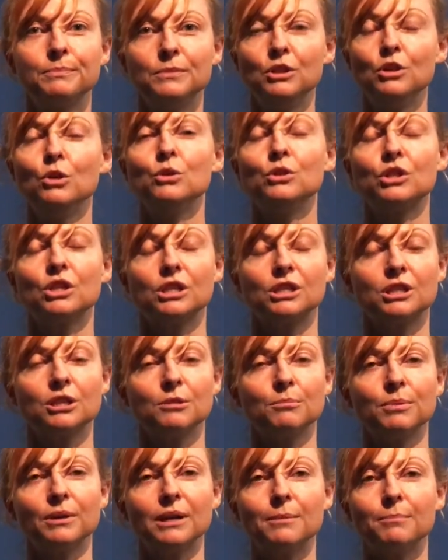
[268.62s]
use it
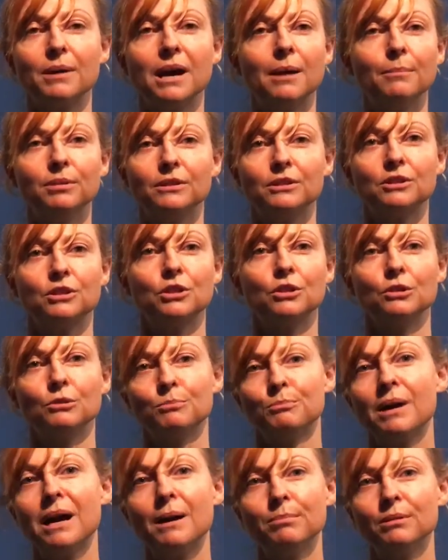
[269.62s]
to bring public to
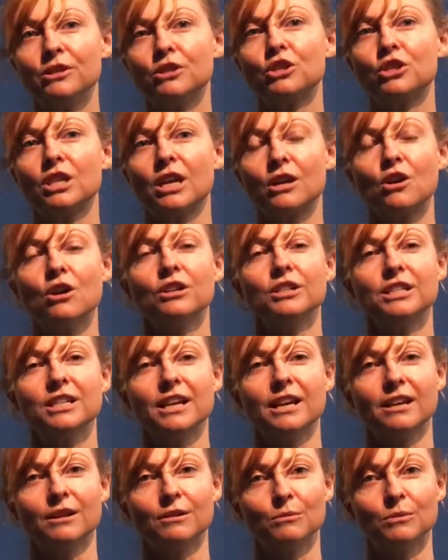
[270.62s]
publish their
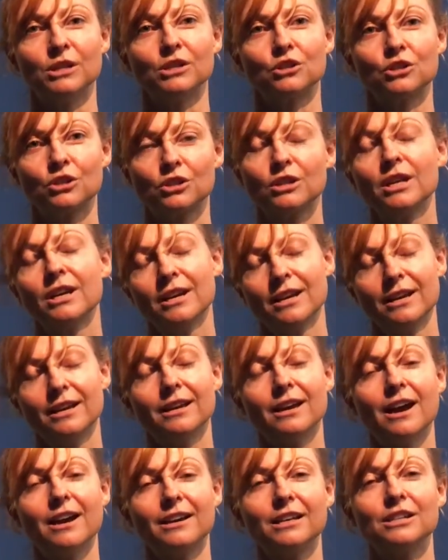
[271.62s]
content, which
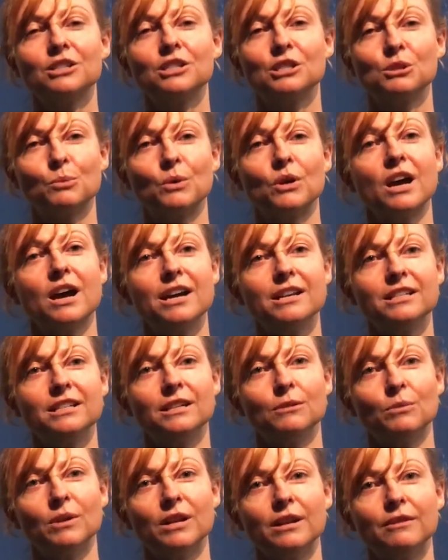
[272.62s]
I guess is what I
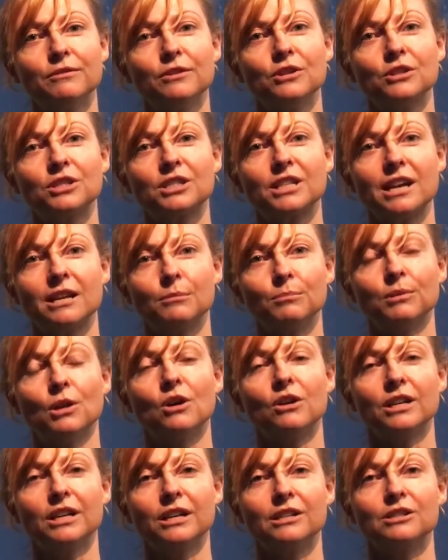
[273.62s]
did when I first started
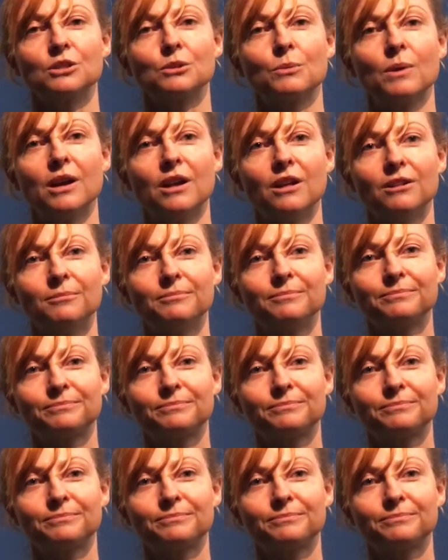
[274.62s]
blogging as well.